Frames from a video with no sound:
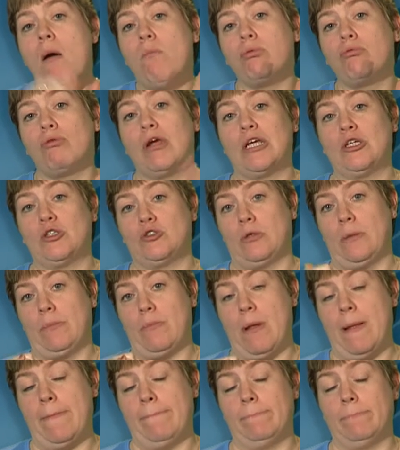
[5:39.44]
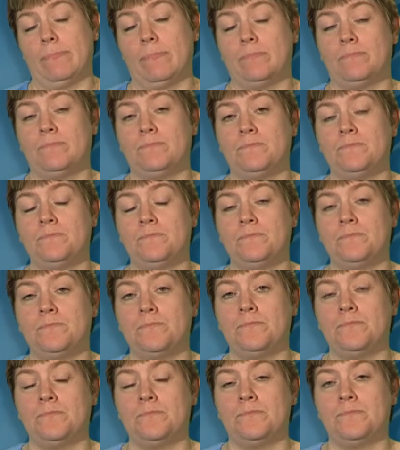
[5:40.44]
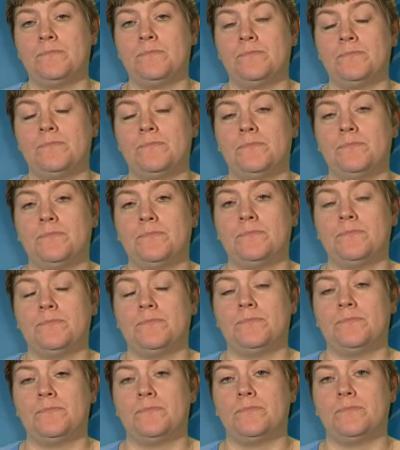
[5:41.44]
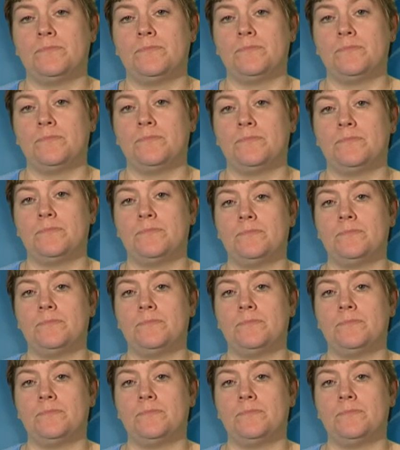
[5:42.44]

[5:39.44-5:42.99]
(no one is talking)